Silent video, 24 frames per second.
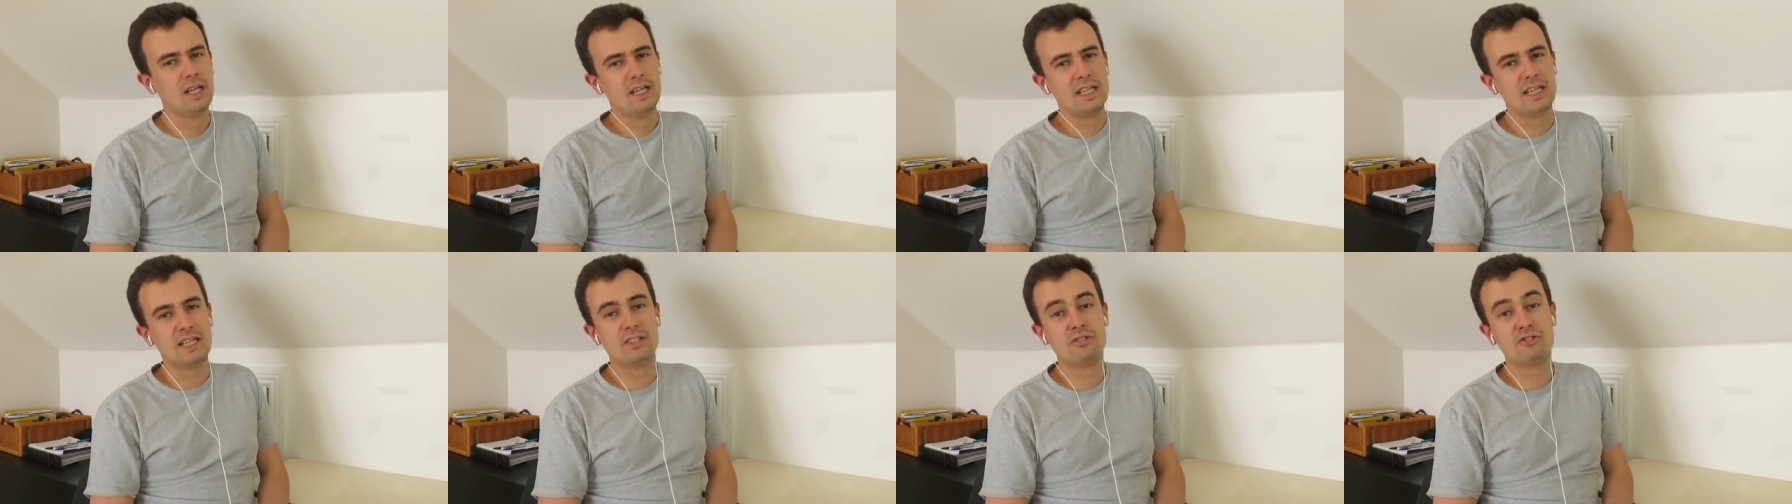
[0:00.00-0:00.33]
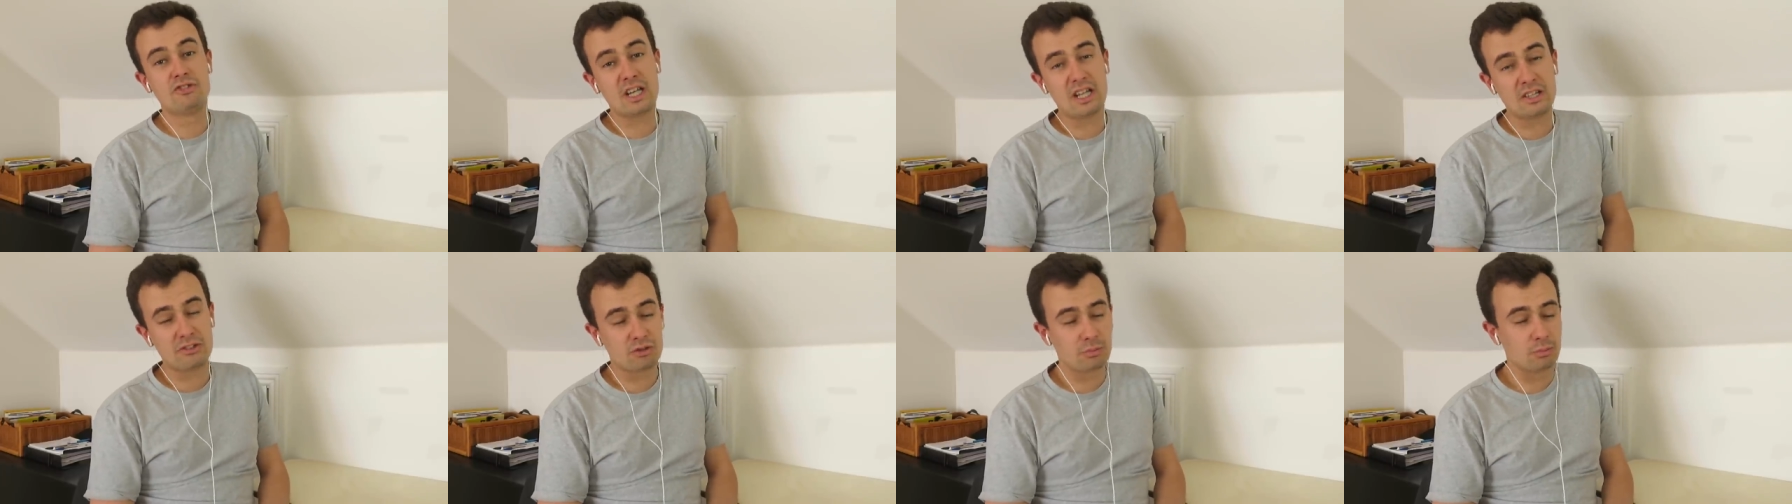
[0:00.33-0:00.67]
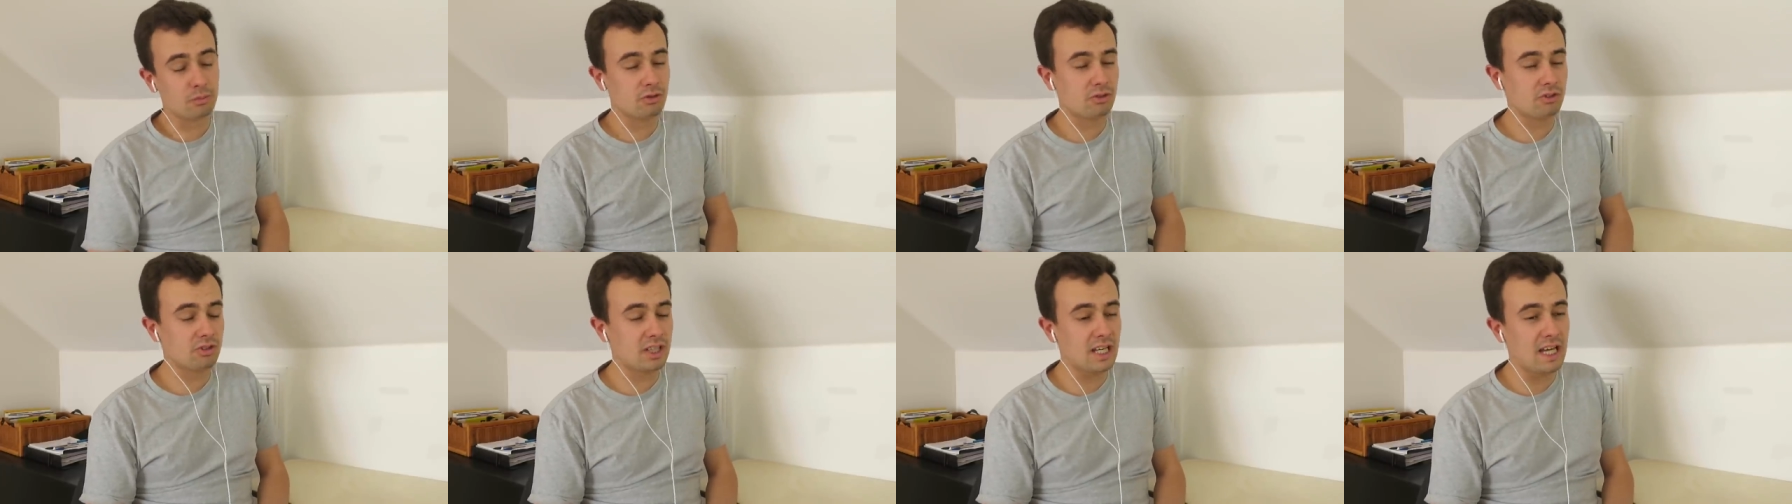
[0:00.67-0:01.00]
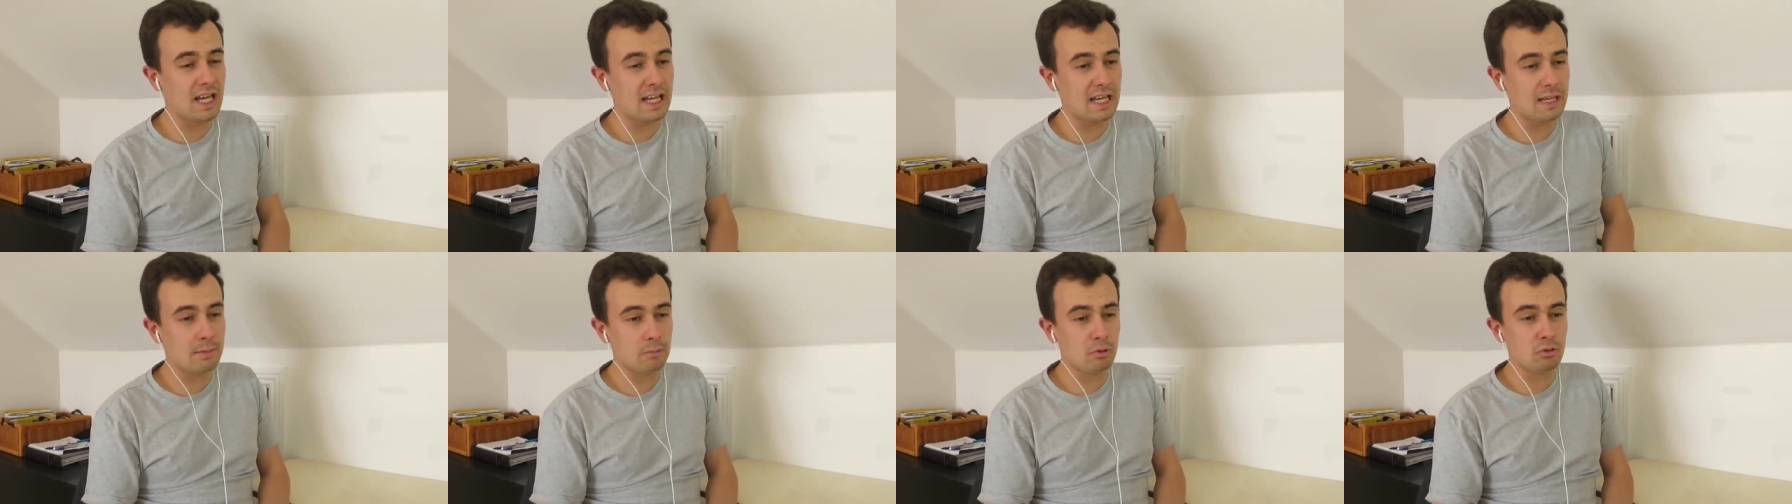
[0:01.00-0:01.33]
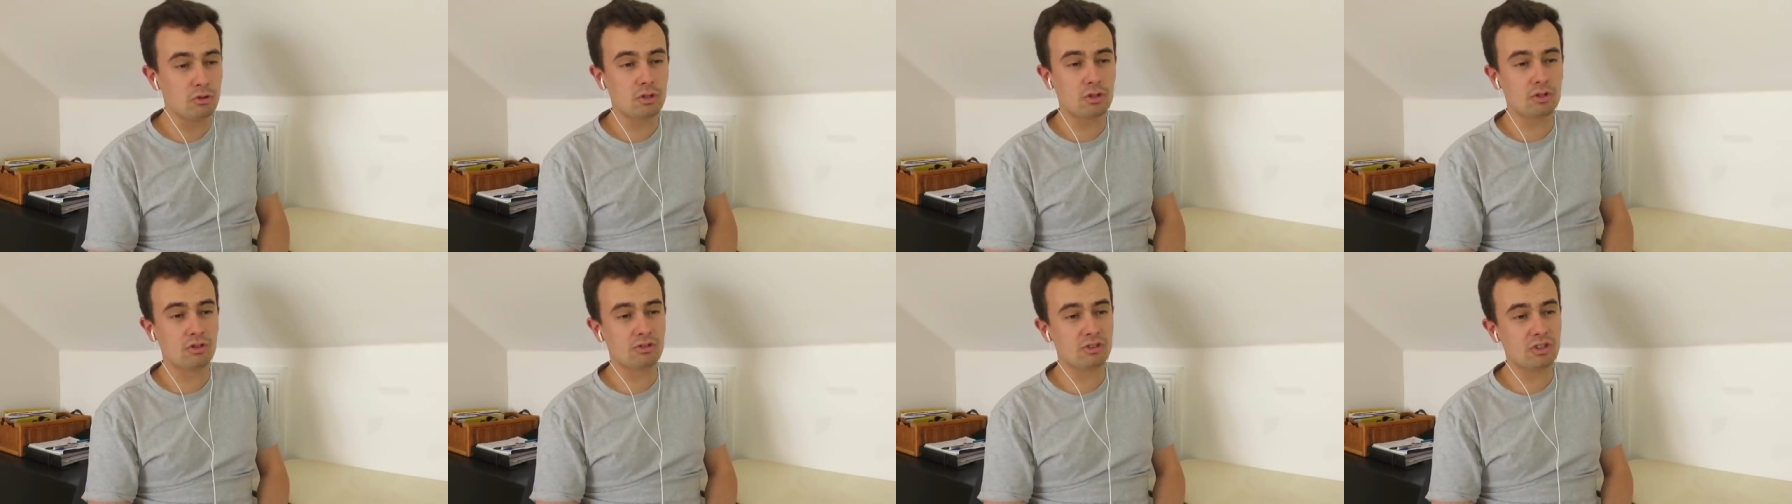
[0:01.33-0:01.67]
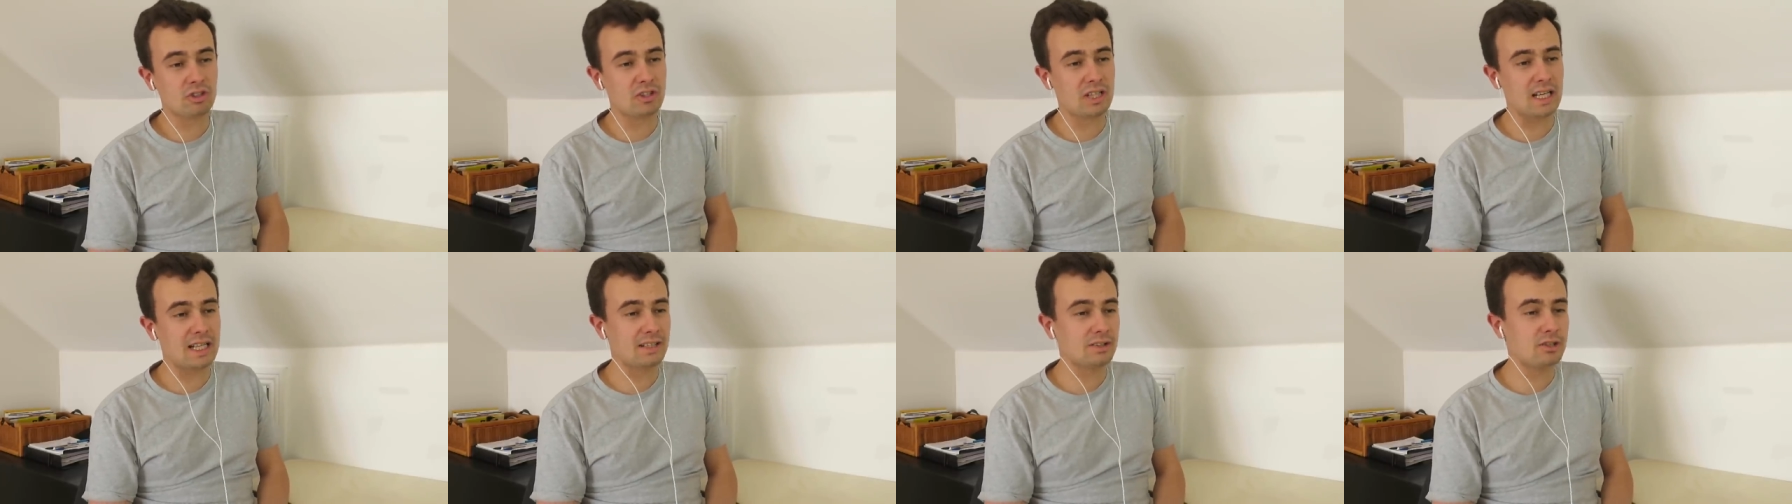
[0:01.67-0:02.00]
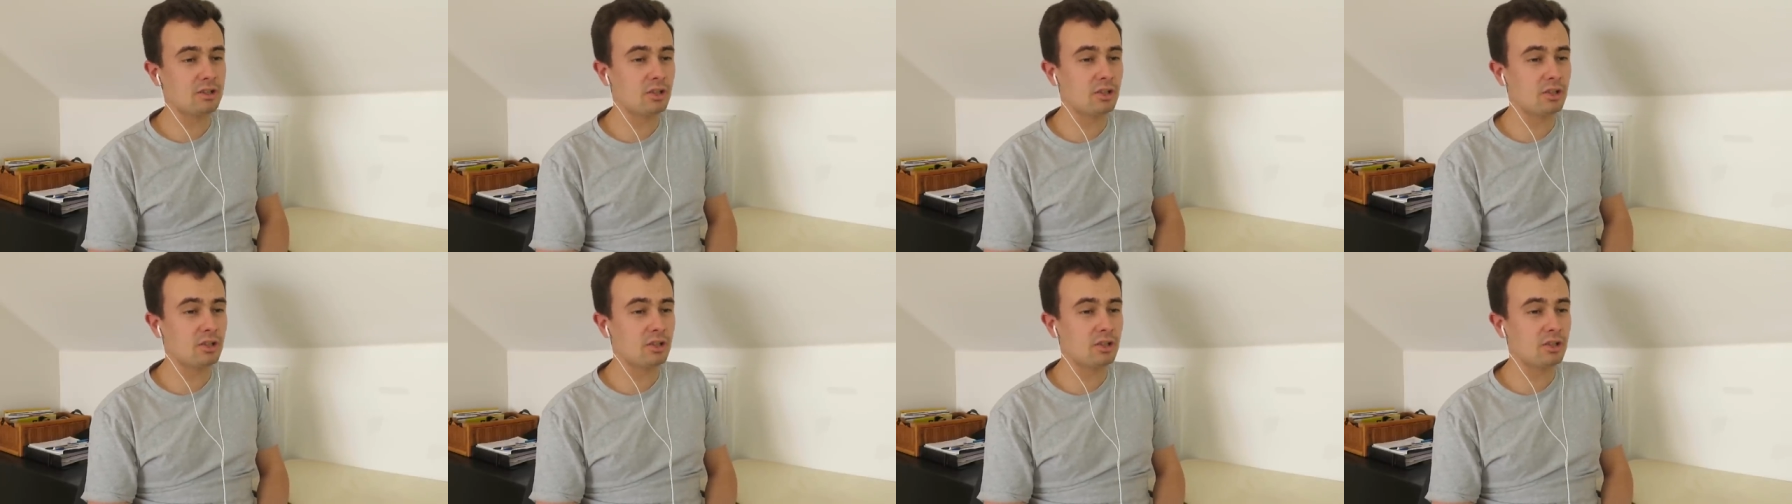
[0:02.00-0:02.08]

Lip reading: in Gentleman's Game, who you can still get